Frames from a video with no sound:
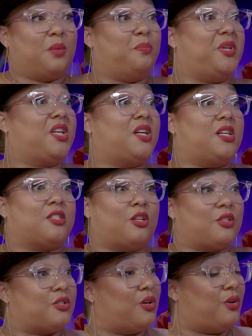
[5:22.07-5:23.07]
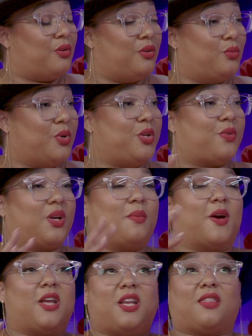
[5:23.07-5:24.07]
Because also, when you think
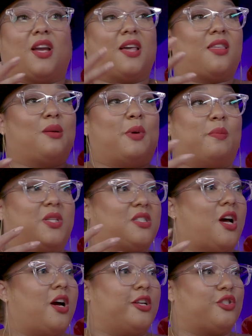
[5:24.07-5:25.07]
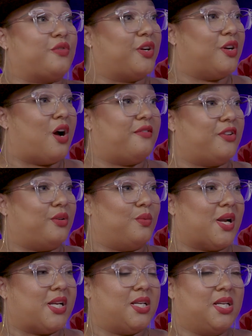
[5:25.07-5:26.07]
about anything, I think about massage very often,
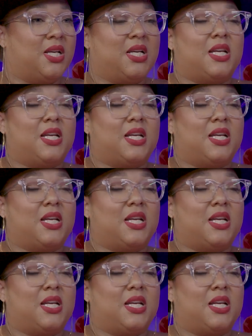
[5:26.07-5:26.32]
right?